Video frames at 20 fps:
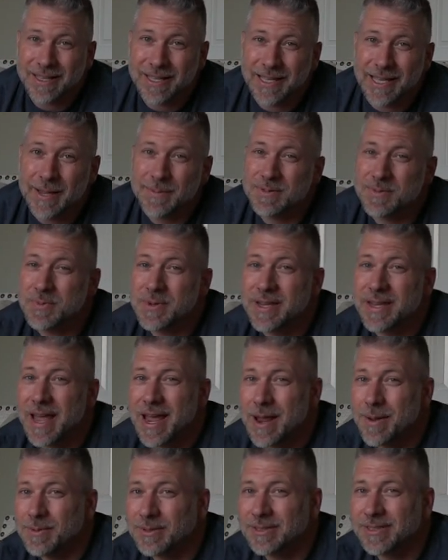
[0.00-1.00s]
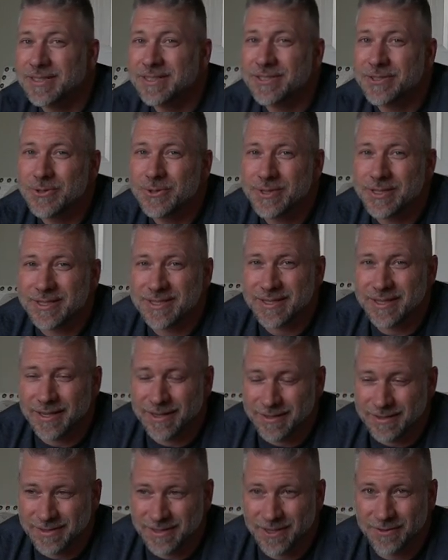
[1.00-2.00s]
Keeps me able to do this
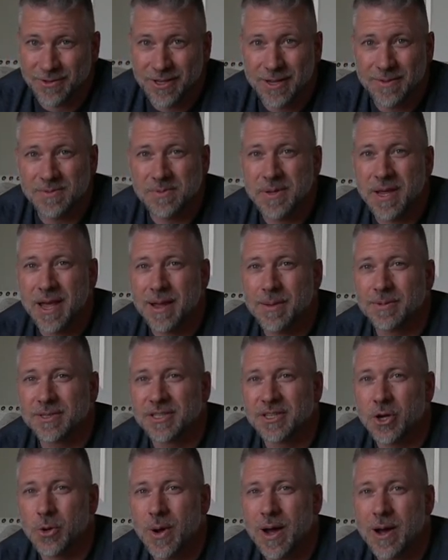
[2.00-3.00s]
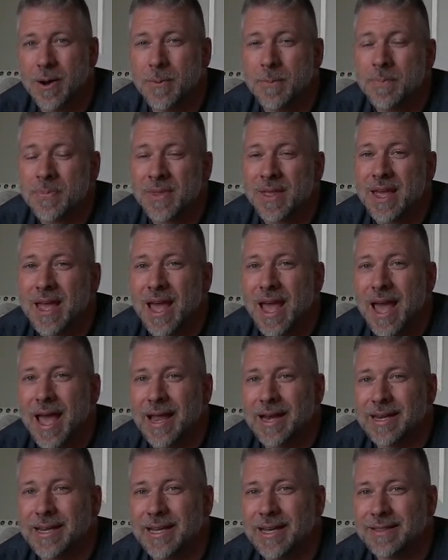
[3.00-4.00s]
kind of stuff. Keeps me able to go out
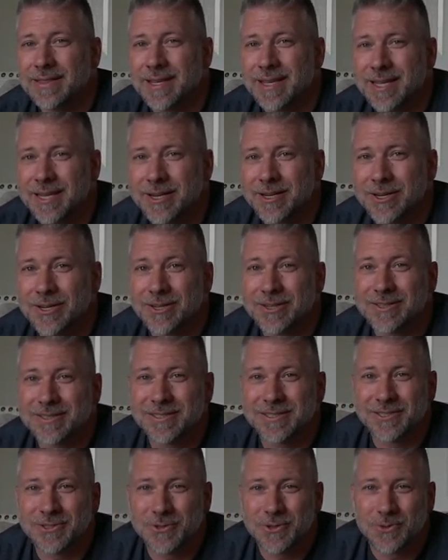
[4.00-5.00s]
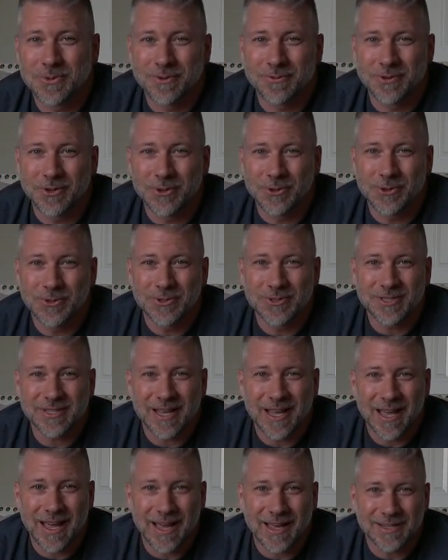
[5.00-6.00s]
and get the gear to do the
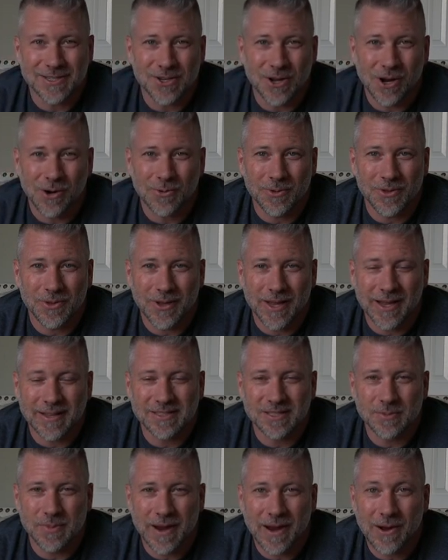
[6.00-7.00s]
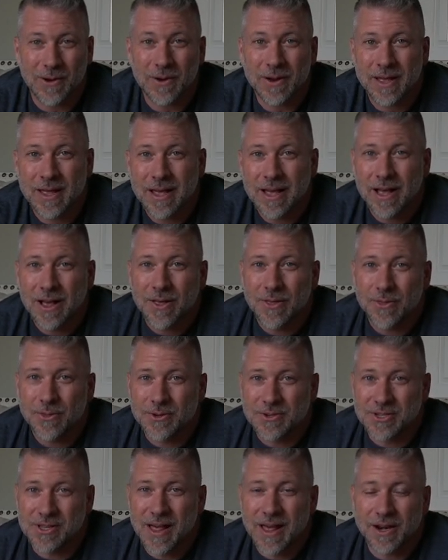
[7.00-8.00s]
reviews and talk with you guys about.
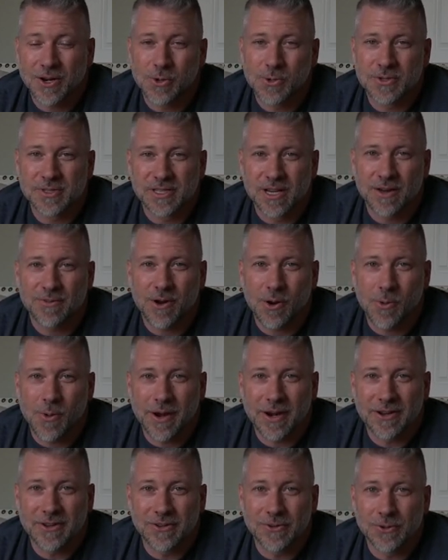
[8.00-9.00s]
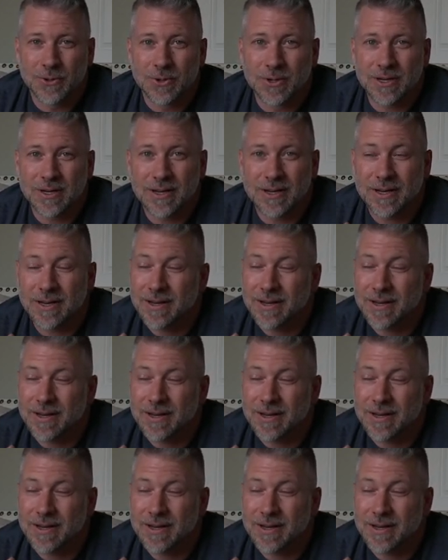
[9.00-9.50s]
There's a lot of cool stuff I want to do.